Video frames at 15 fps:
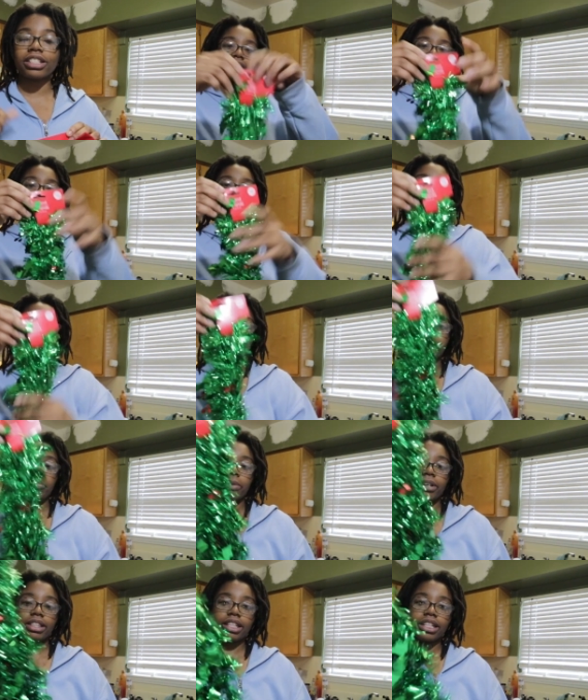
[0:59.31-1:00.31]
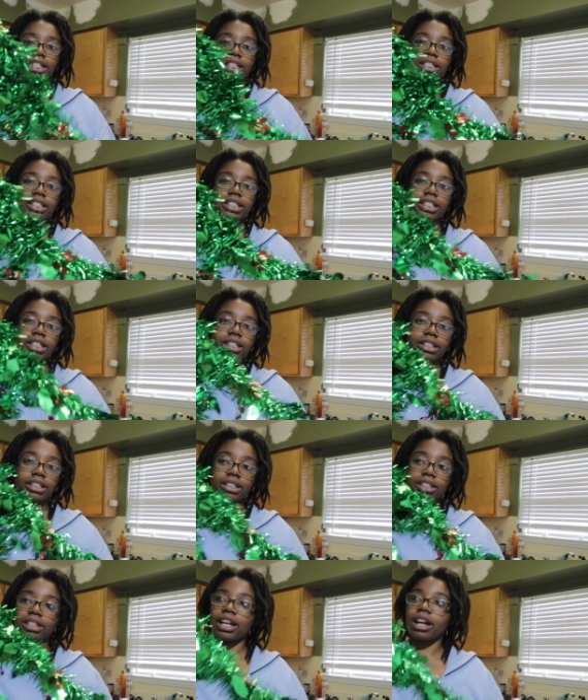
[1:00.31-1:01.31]
Got some of these.
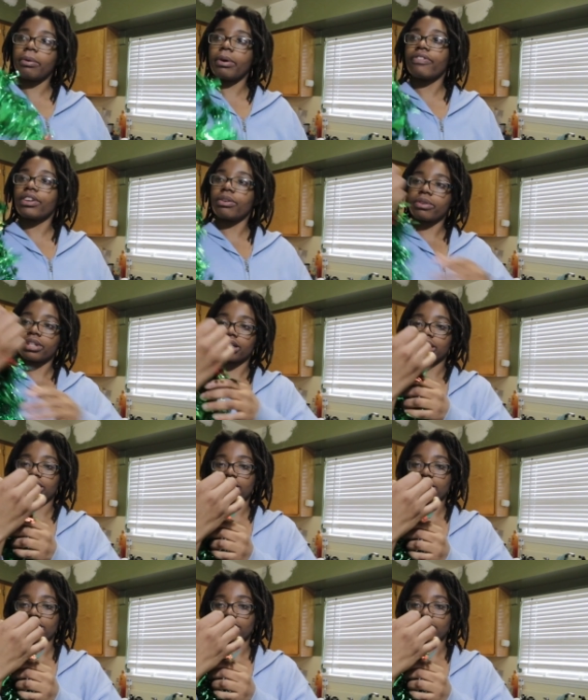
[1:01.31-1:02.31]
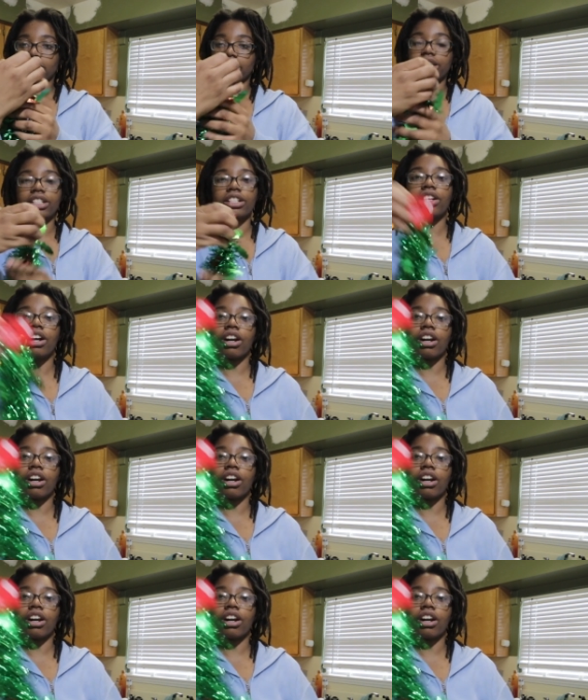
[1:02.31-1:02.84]
Oh, I forget what it is. It's